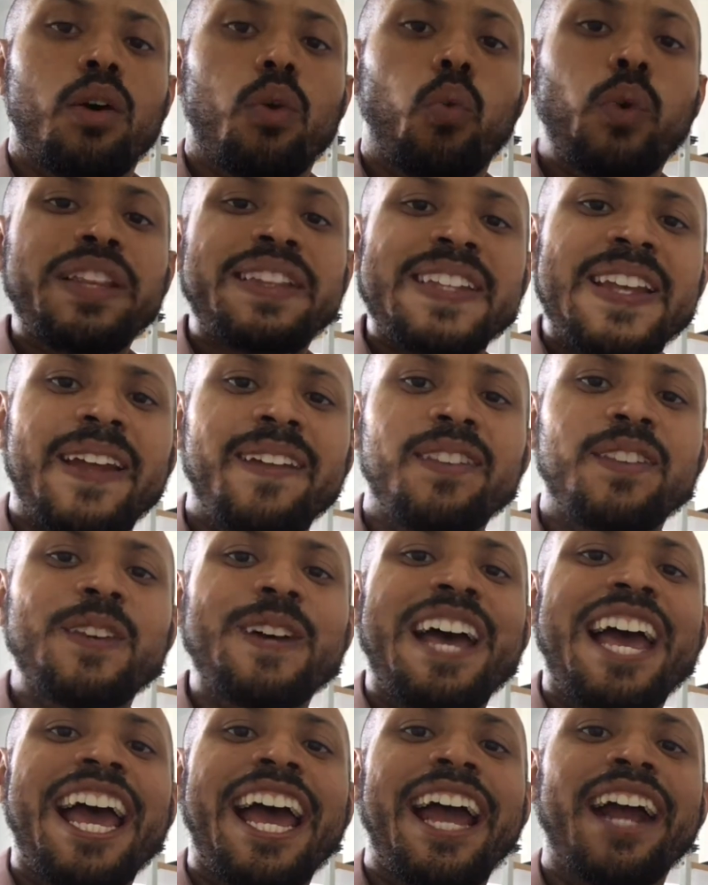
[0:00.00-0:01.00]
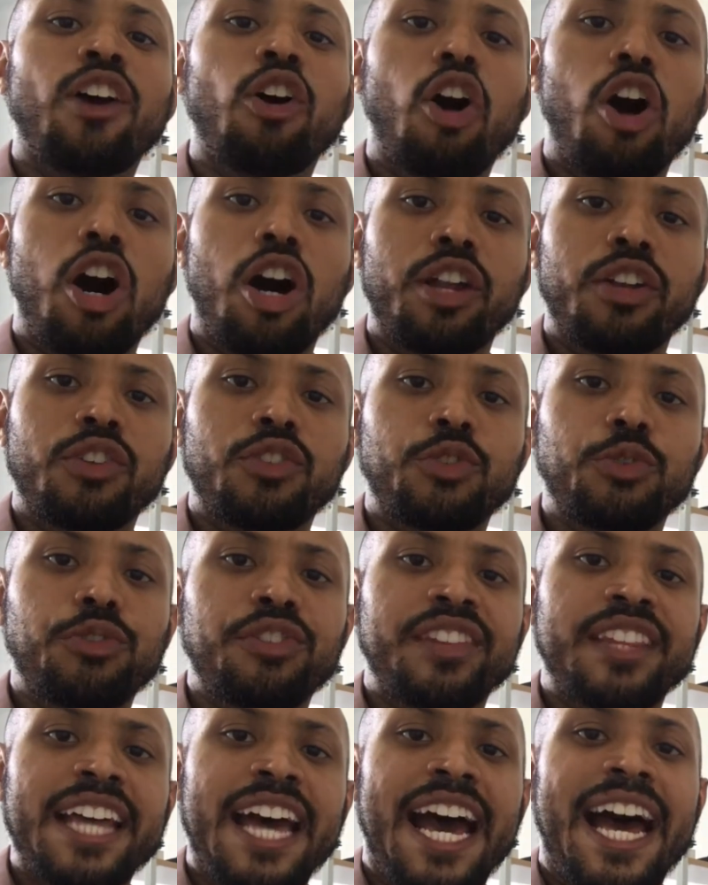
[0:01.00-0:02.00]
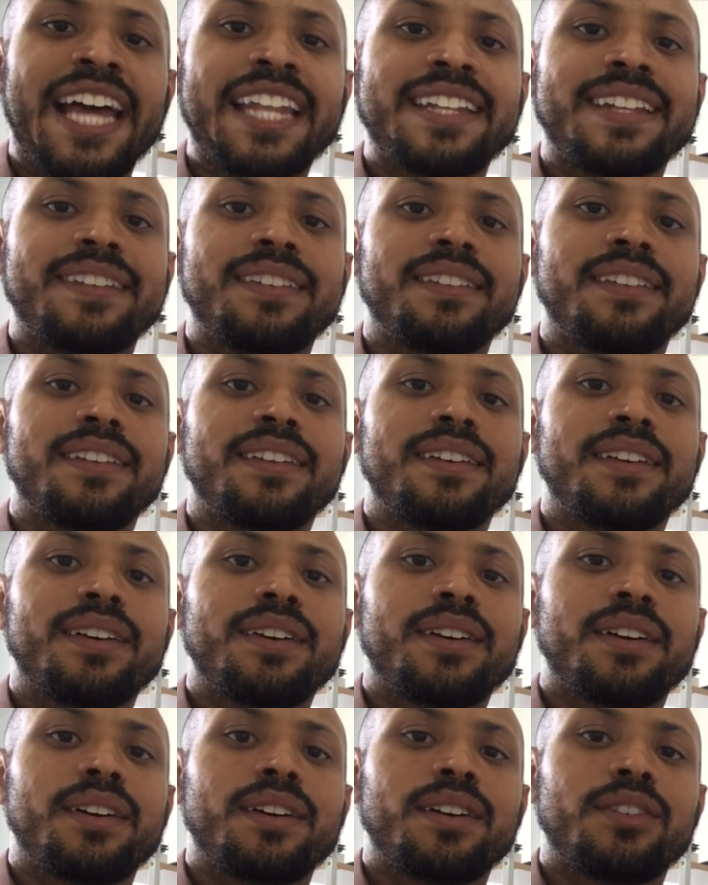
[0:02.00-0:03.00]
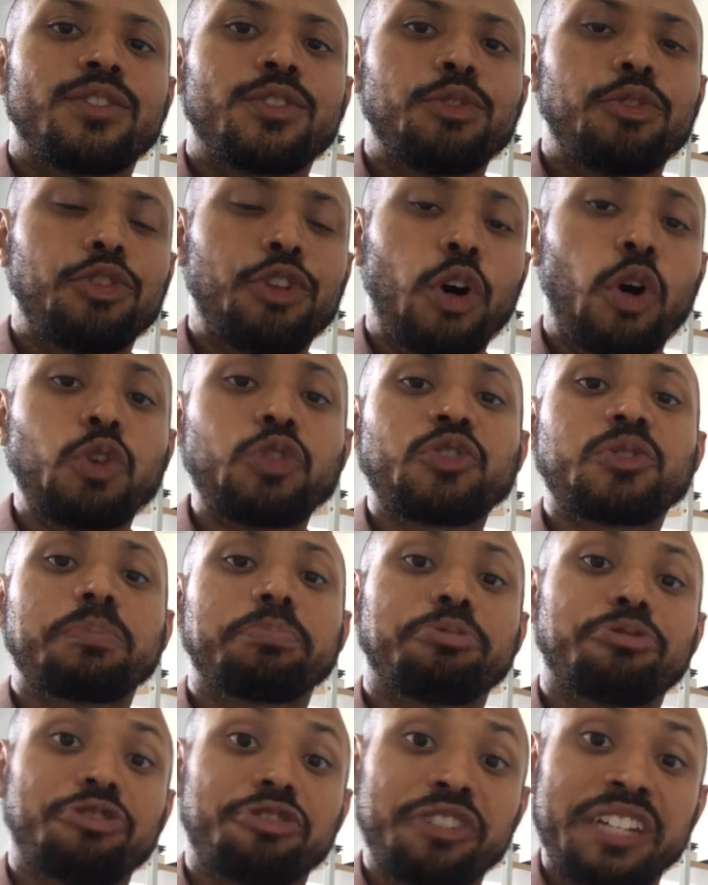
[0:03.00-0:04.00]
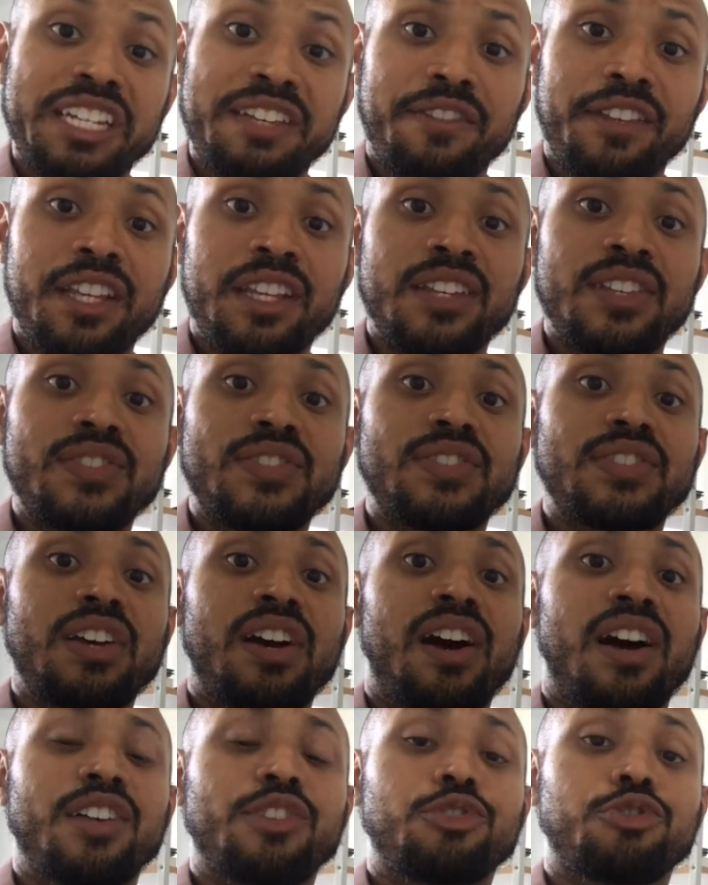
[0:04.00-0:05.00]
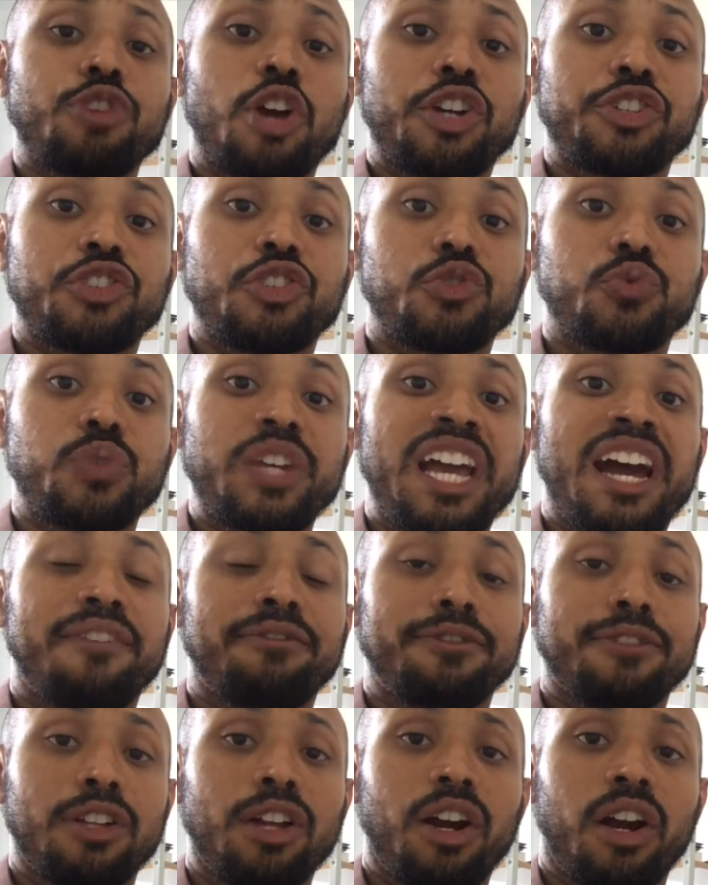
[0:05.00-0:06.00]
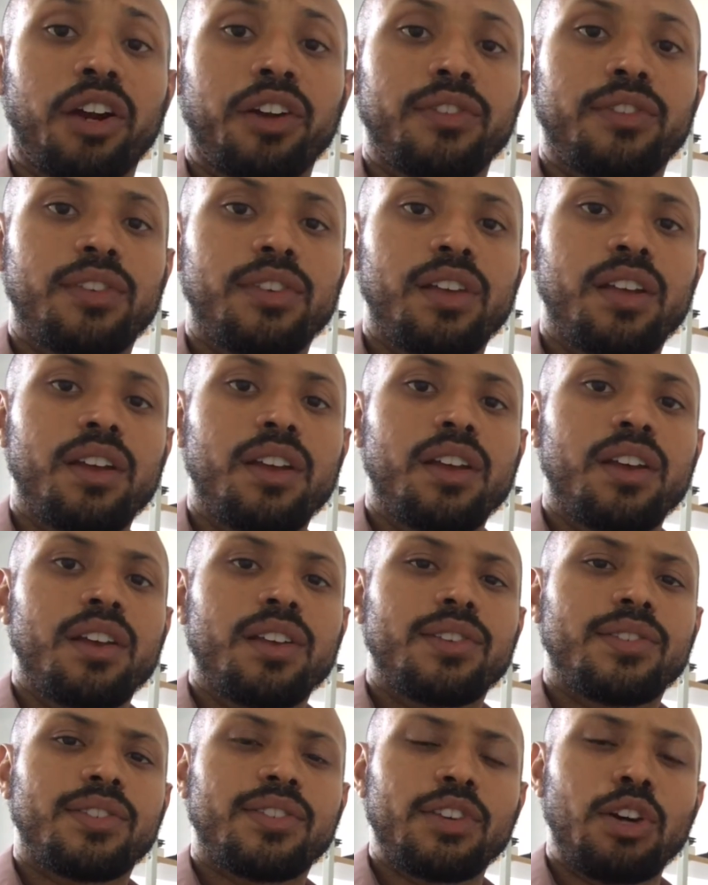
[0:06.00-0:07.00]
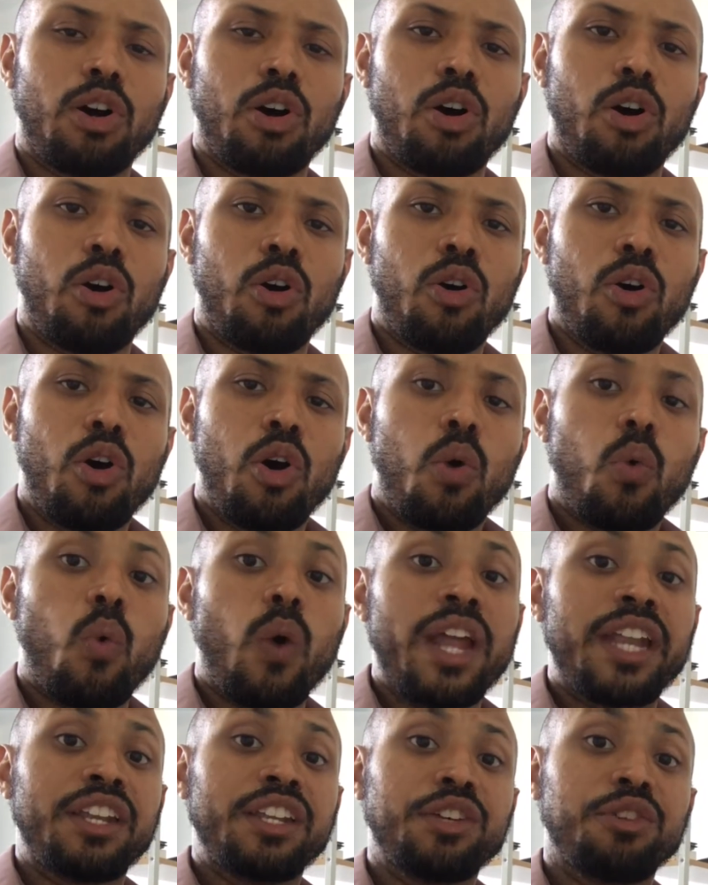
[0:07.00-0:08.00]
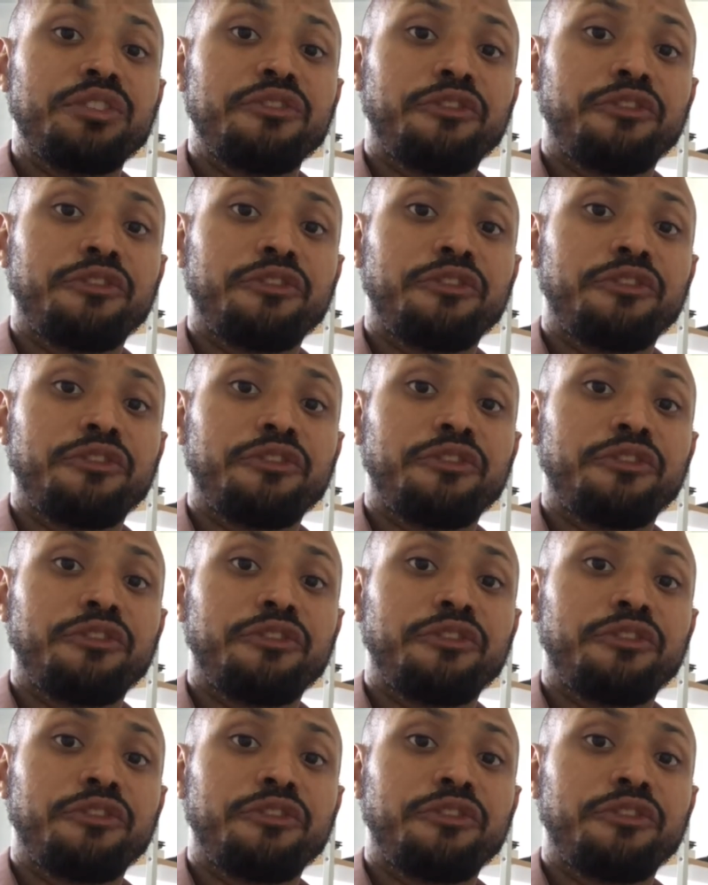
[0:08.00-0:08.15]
we tend to hang on to those previous structures we have learned. So when new